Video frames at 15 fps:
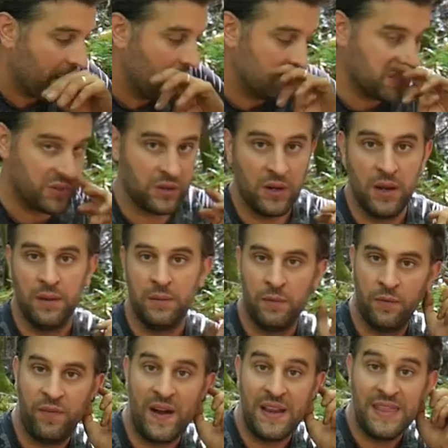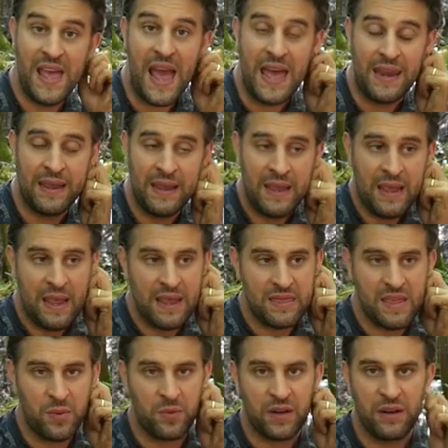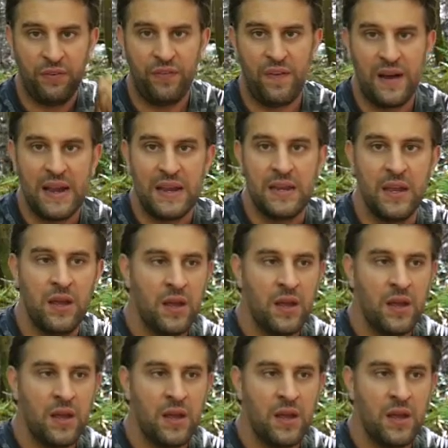So we're going to find that. And then we're going to find